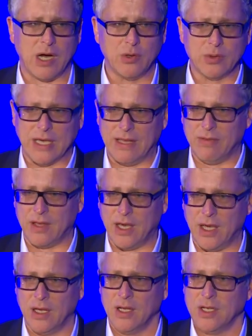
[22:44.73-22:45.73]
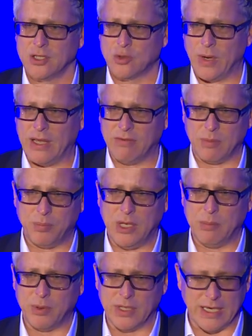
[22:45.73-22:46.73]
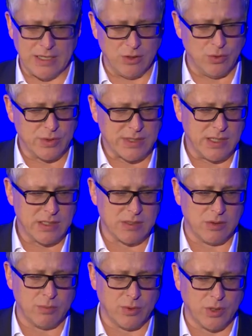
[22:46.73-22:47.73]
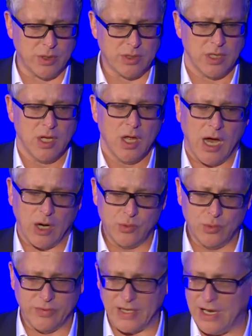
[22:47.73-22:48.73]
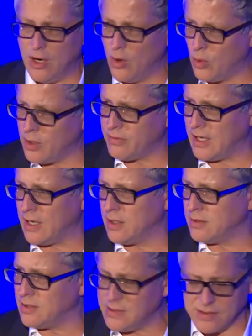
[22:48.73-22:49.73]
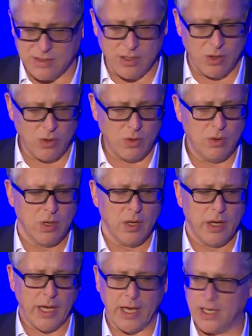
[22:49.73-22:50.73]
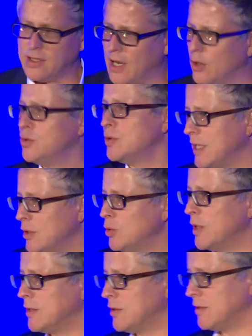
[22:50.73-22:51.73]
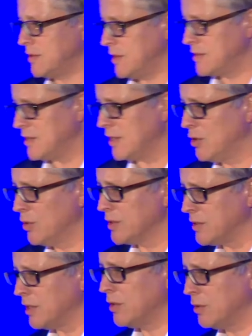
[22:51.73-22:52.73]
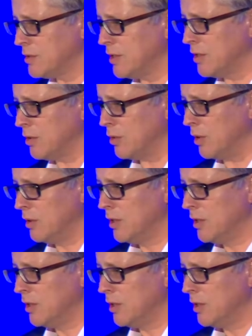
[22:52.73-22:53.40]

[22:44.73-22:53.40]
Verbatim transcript: How can they train their people, get new skills on board, board, how do they lower their TCO, and how do they do it secure, secure, secure.